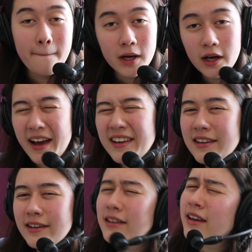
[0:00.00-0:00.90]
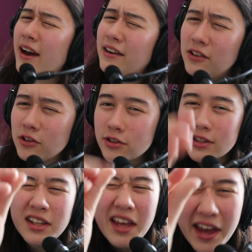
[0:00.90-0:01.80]
but I did kind of lose a
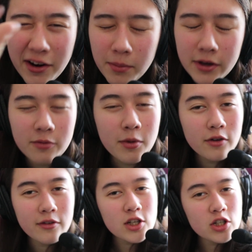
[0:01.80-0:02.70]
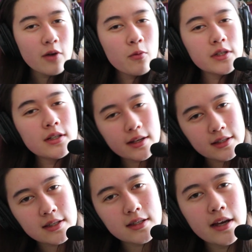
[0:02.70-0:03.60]
little bit of motivation. I wasn't as
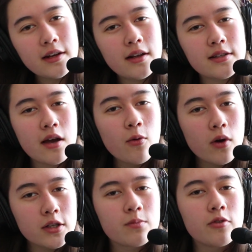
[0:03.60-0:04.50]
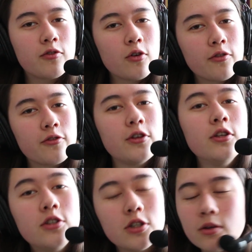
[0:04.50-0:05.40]
excited as I was before for
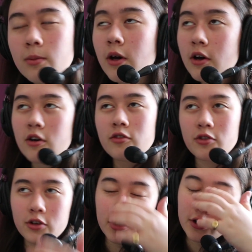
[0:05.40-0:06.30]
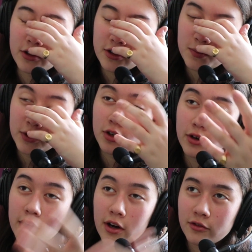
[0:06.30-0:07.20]
YouTube. For, you know, this has been
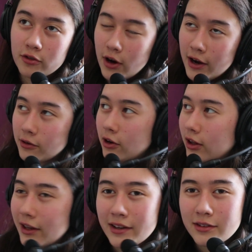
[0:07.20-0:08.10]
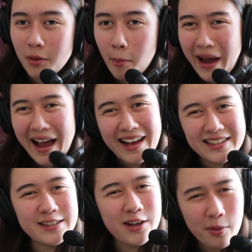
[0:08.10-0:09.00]
going on for, I don't know, like the
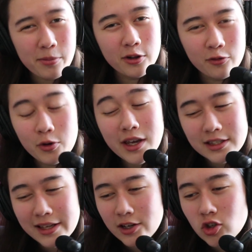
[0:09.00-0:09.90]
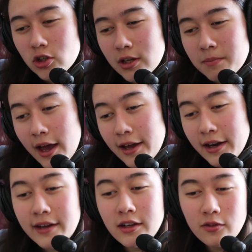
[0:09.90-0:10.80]
past couple of weeks actually. And
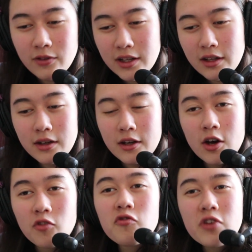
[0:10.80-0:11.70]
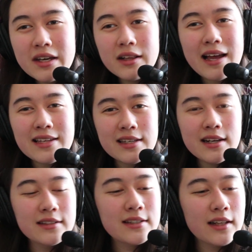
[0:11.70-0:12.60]
I didn't really realize it
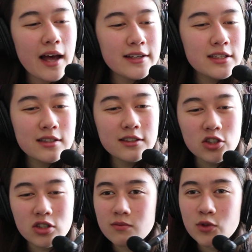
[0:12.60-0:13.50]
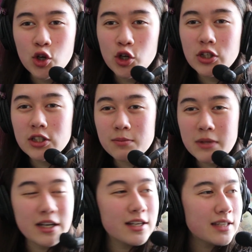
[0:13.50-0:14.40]
until I just couldn't,
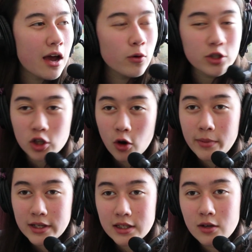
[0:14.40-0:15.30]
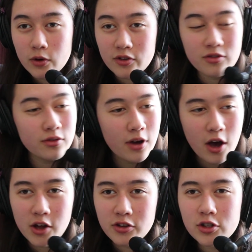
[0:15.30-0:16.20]
because I was so busy with
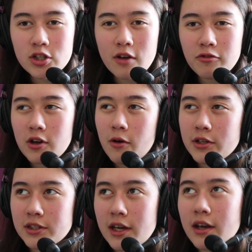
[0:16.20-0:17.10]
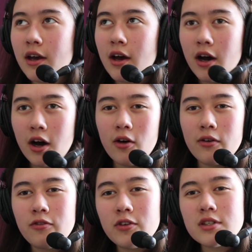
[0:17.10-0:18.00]
other stuff that I was like, oh,
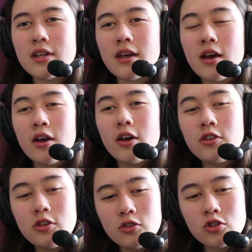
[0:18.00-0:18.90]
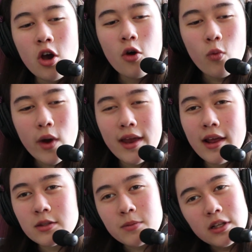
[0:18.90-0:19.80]
it feels like a huge weight
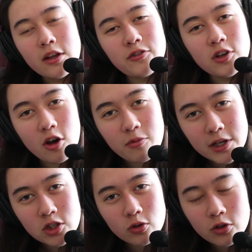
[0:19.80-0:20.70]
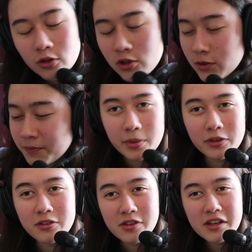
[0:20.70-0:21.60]
has been lifted off my shoulders. But
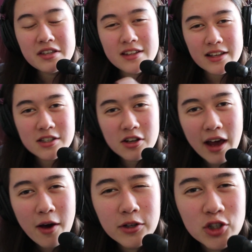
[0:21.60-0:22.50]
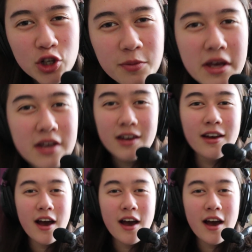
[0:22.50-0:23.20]
the thing is, that's not how it should be.